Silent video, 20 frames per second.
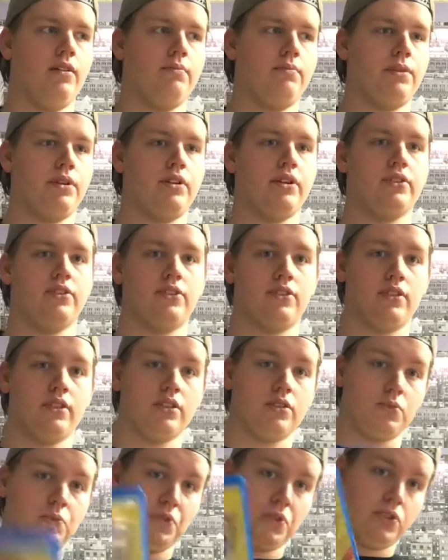because
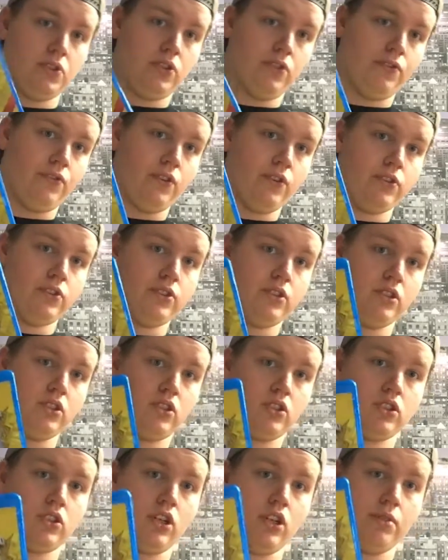this was the first
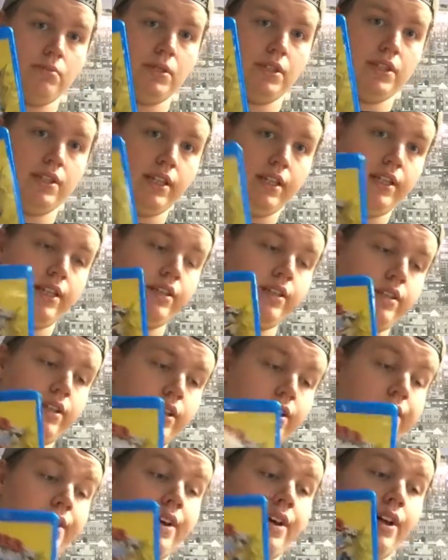installment in
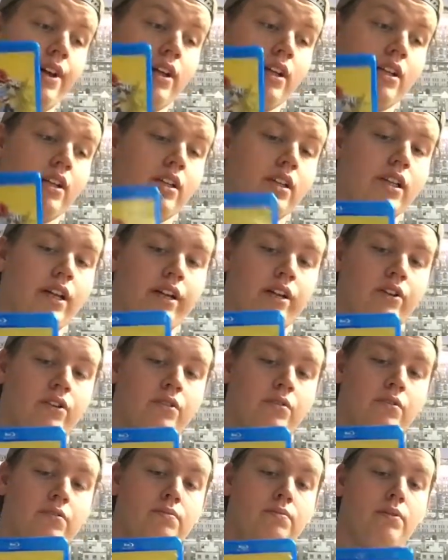the
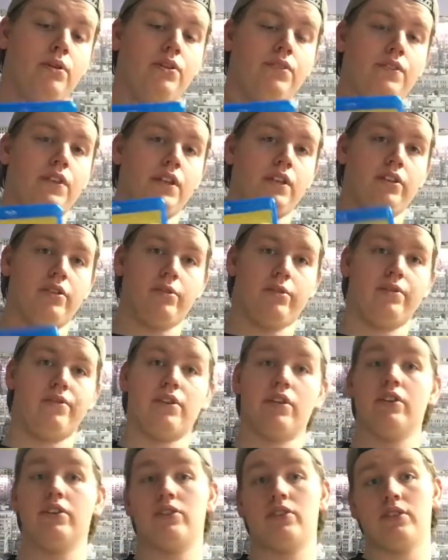Lego Movie
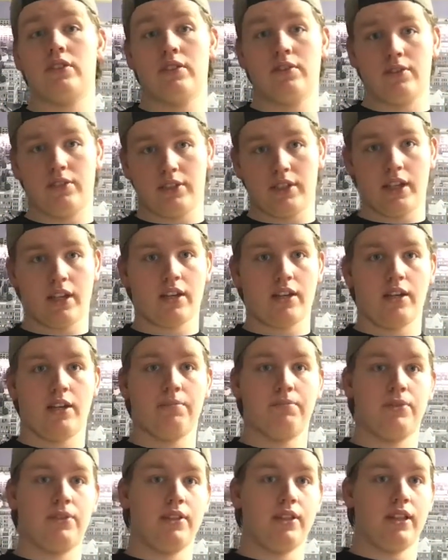universe. Second
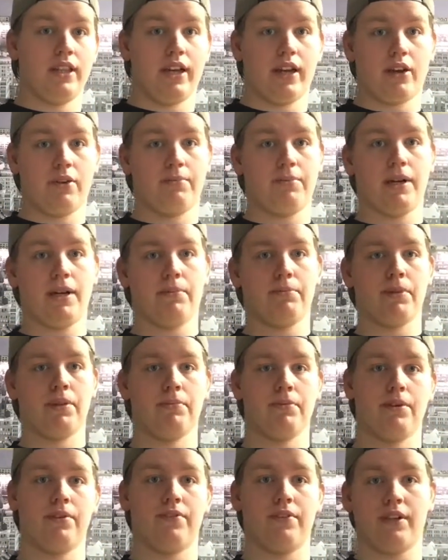up, the Lego Batman
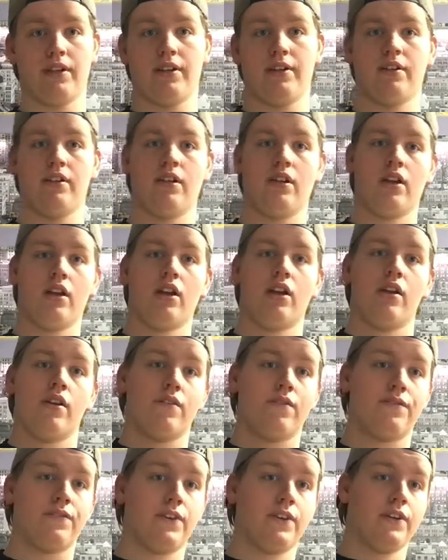movie.
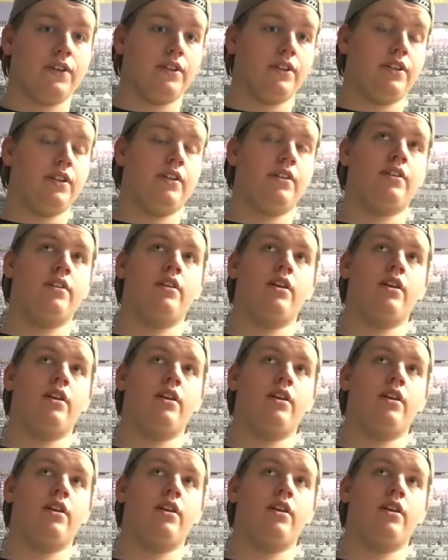Third,